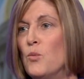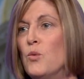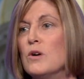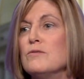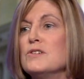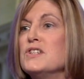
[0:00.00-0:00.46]

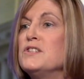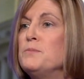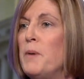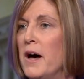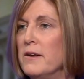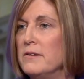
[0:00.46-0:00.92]
We're
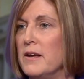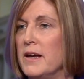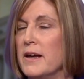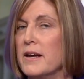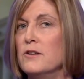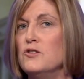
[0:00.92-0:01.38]

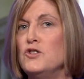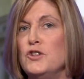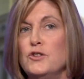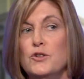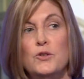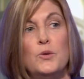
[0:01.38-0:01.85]
responding
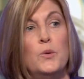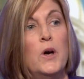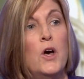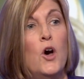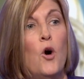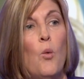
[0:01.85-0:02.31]
to
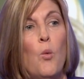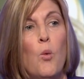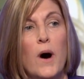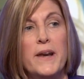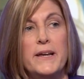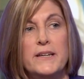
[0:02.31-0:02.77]

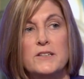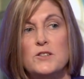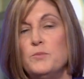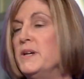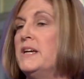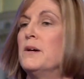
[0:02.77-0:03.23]
what
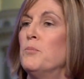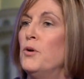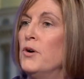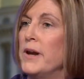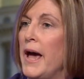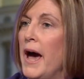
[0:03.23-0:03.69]
is being
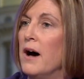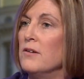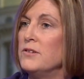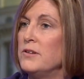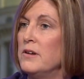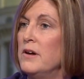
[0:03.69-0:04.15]
put
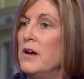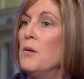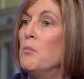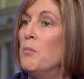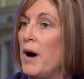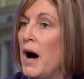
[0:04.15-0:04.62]
out
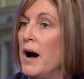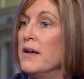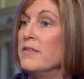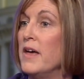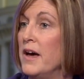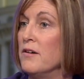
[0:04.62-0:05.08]

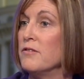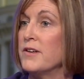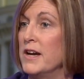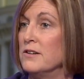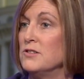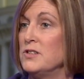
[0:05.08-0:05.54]
by the
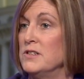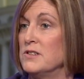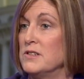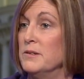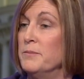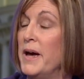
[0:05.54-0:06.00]
healthcare
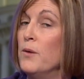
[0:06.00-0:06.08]
system.